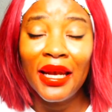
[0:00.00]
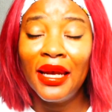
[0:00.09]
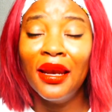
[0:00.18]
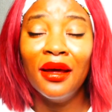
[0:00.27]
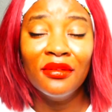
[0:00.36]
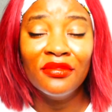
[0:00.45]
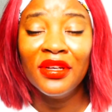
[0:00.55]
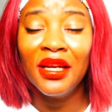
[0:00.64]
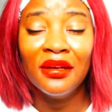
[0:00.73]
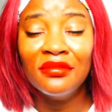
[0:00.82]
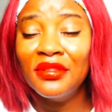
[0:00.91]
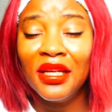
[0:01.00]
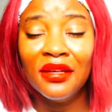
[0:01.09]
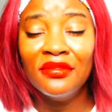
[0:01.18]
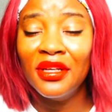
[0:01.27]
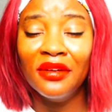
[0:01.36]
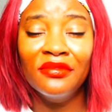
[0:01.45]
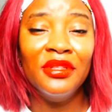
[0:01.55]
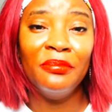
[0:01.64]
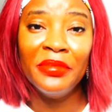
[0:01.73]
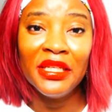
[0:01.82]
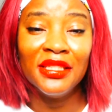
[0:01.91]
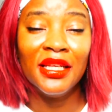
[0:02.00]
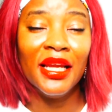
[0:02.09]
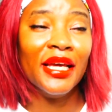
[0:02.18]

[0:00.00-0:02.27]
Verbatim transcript: I love the beat.